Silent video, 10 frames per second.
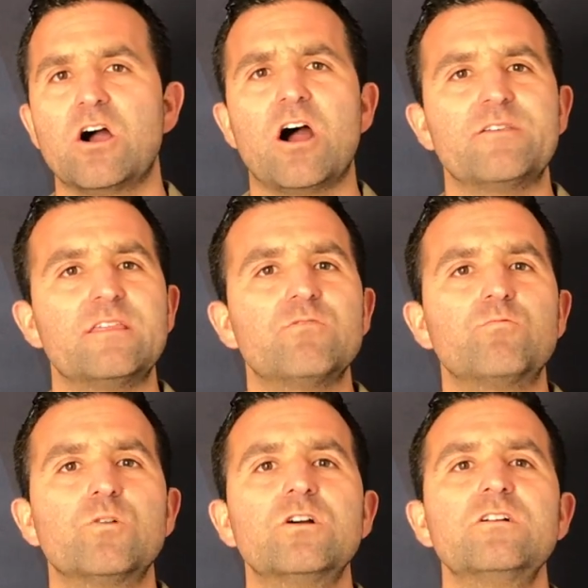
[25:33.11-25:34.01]
Are they the
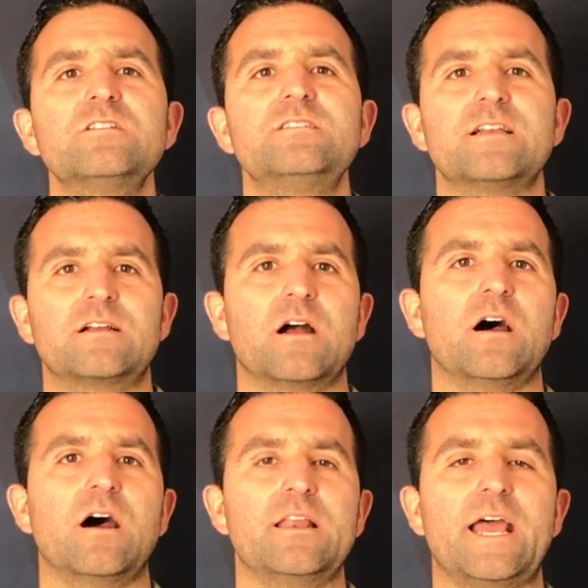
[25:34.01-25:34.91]
words that
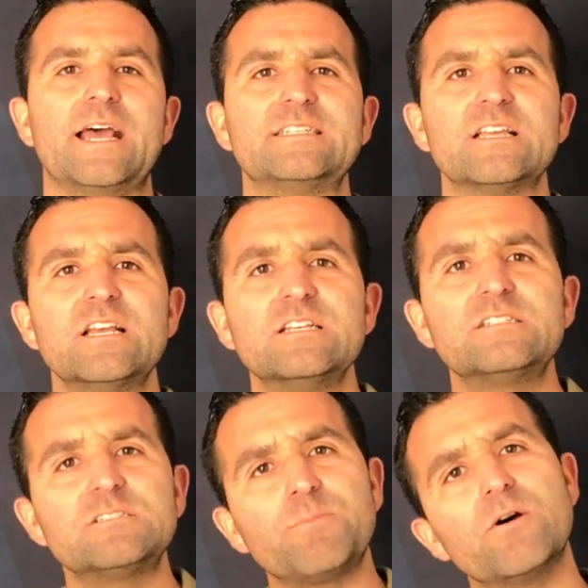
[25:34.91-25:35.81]
God has
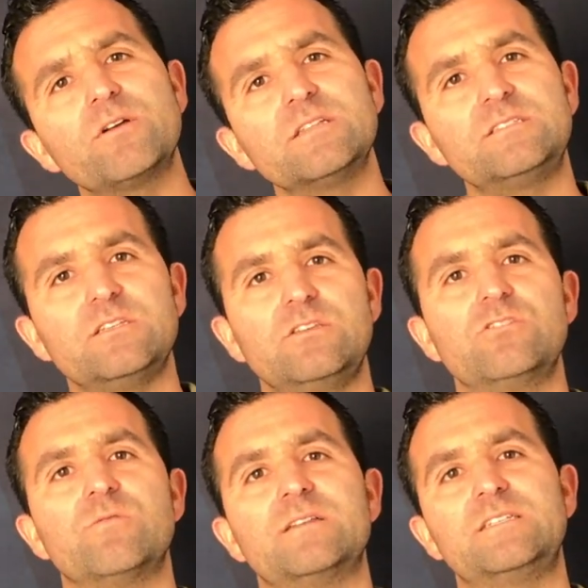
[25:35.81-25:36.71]
spoken to
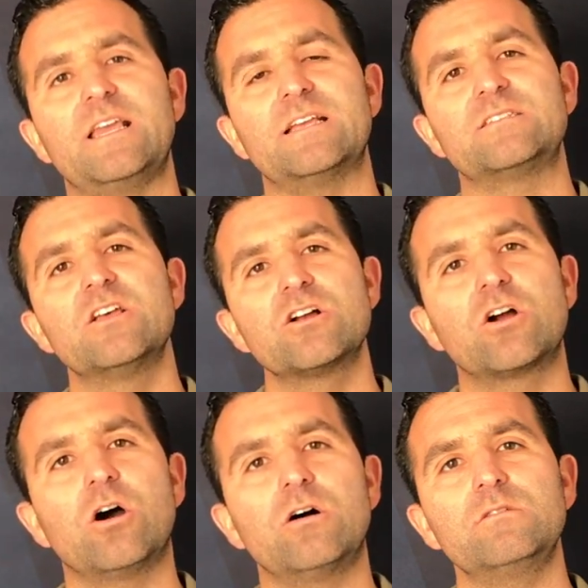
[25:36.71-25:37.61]
you as he has
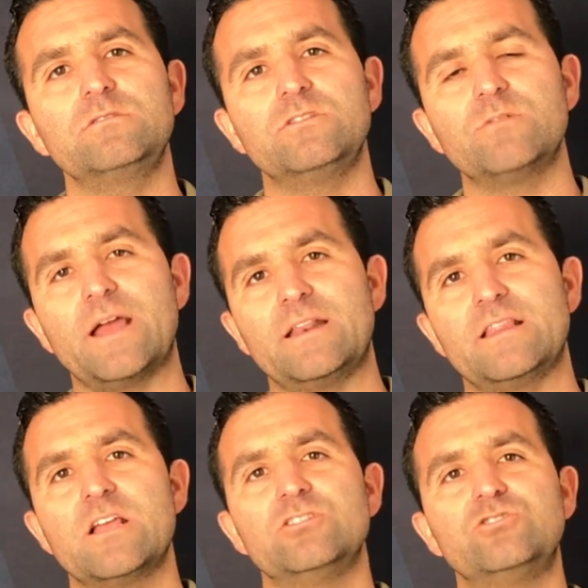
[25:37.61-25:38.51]
called you and
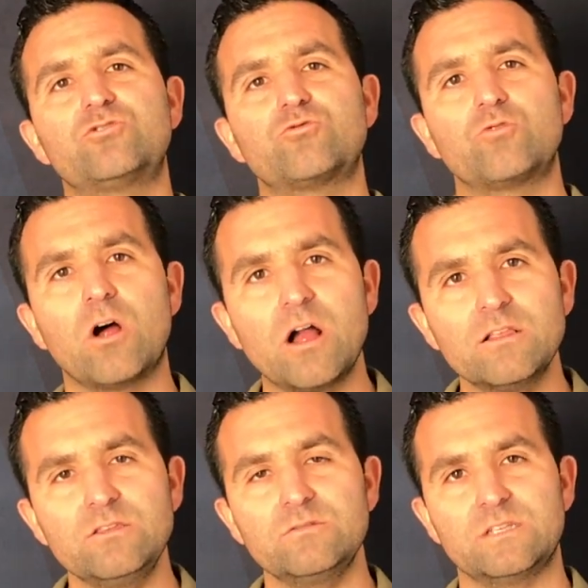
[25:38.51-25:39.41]

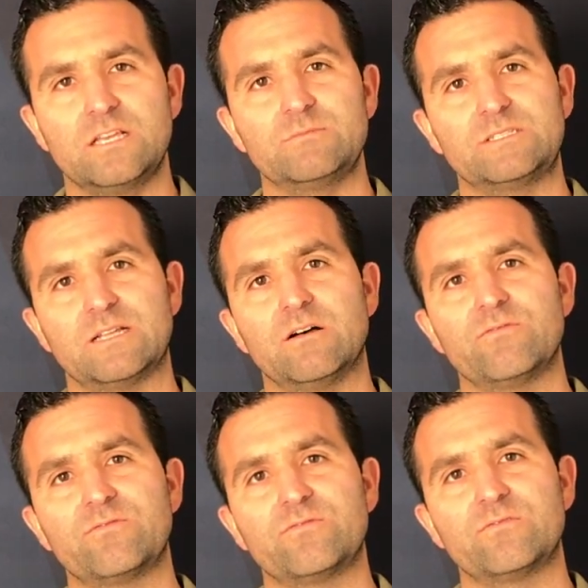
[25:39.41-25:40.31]
drawn you to
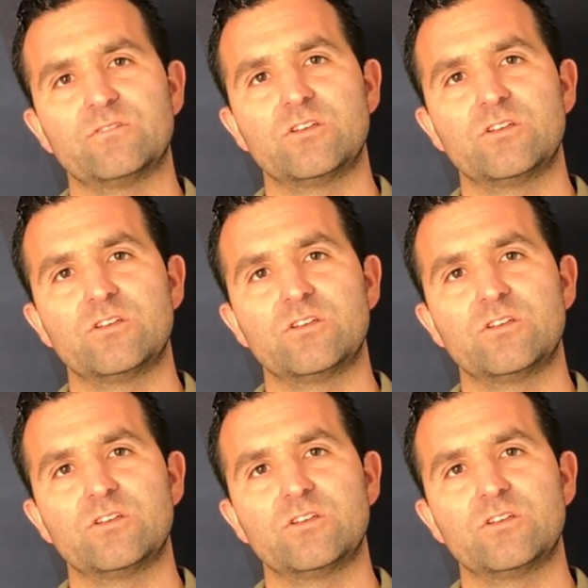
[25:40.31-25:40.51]
himself?